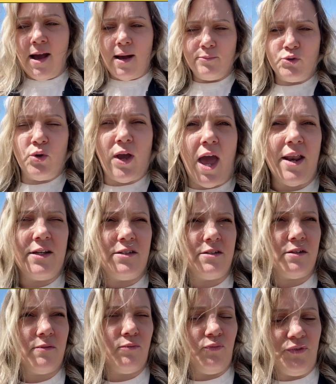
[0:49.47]
So it kind of
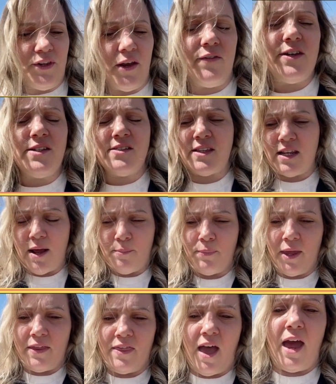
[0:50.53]
divvies it up
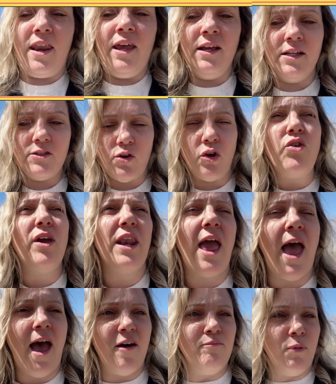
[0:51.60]
like that. So you can
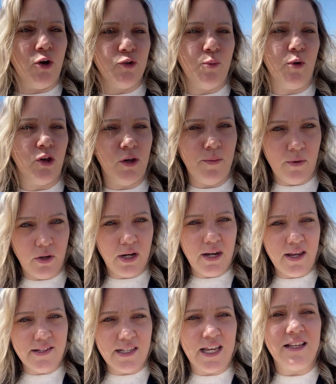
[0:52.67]
have multiple
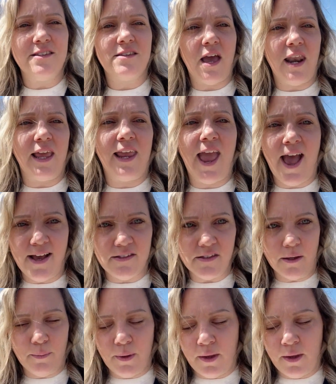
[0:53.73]
communities inside a C.A.S.P.